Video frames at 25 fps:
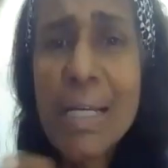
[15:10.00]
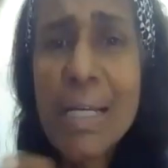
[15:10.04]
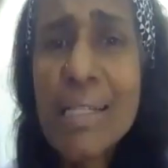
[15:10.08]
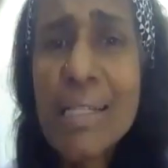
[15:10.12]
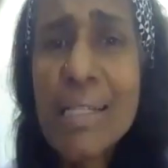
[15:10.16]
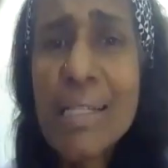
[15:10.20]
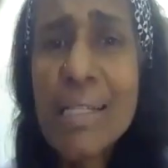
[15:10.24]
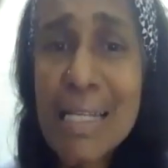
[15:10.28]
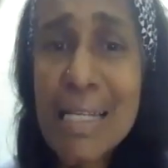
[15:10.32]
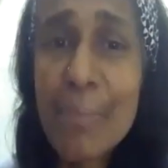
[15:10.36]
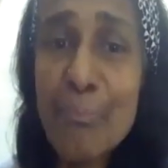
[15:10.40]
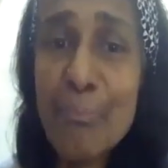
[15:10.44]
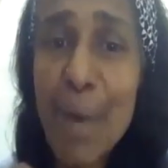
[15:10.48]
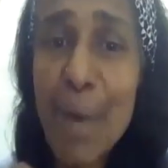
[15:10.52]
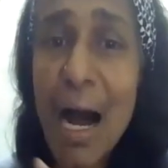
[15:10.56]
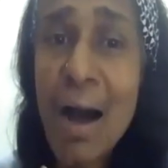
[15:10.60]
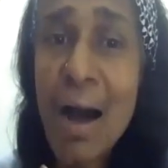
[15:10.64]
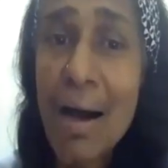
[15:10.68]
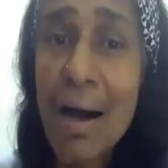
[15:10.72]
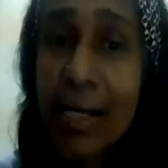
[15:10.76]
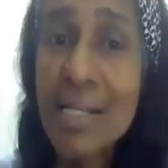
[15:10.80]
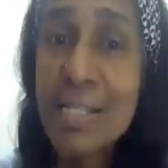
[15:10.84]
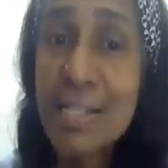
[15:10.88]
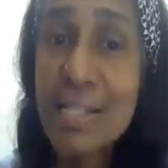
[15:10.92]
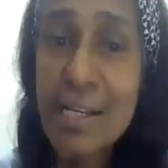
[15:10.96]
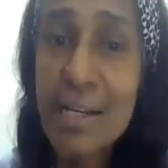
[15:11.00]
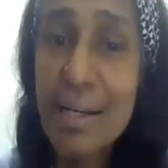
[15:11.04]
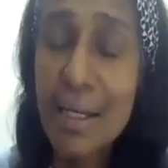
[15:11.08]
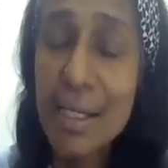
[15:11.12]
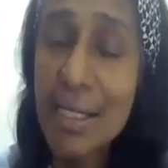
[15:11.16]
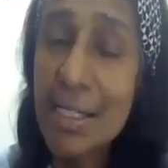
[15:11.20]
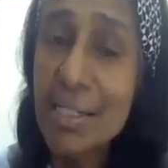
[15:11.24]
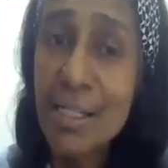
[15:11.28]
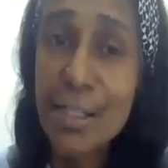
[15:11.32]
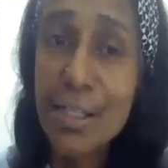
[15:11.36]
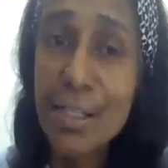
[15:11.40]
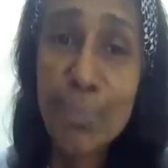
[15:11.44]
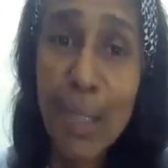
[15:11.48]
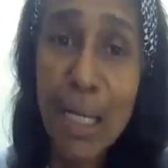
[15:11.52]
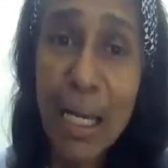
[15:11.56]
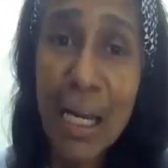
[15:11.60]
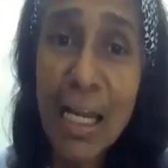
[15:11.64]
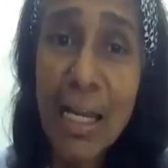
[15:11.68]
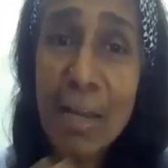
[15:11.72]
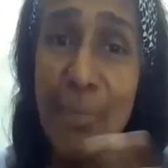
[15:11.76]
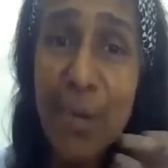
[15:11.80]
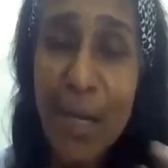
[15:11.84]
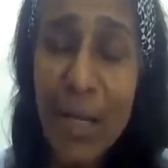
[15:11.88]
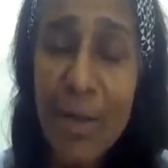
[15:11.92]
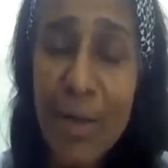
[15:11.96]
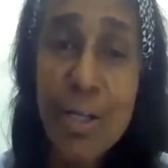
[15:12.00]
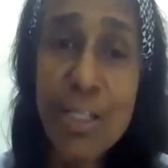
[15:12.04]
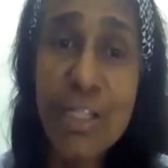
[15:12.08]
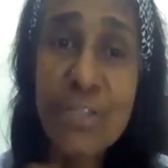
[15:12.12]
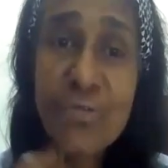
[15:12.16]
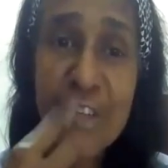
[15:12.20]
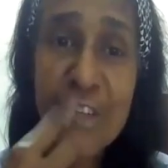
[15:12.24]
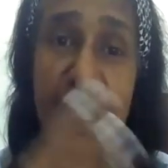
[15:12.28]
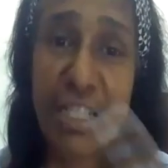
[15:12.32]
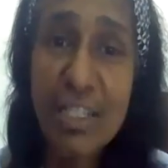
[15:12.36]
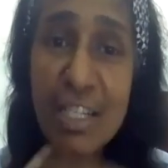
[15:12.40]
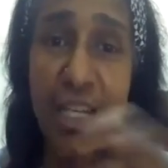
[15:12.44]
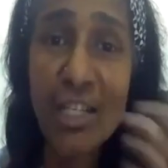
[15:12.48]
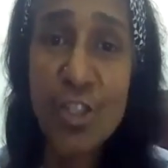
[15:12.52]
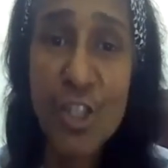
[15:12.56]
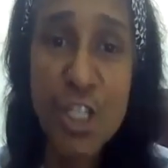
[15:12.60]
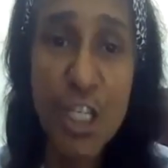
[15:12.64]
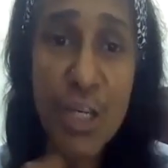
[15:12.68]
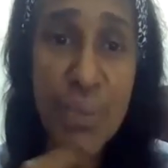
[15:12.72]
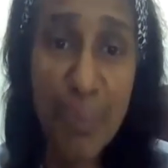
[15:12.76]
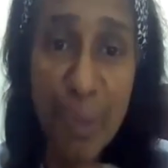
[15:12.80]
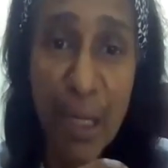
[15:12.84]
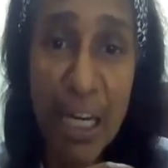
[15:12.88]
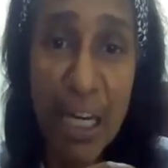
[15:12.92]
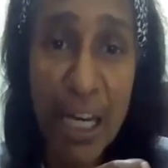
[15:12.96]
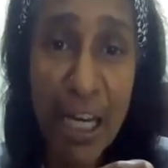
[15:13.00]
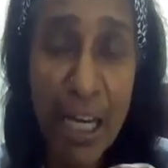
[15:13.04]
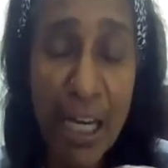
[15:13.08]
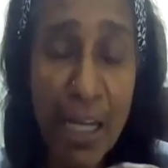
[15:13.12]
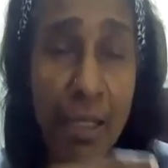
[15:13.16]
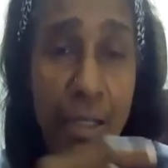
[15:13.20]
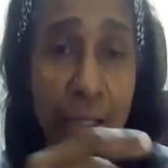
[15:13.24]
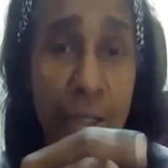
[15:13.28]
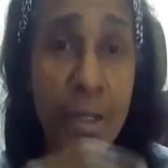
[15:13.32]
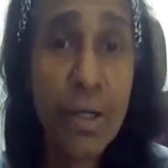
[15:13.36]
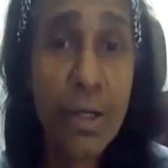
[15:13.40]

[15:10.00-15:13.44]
this is in Bahasa, it's in Malay because we teach in Malay.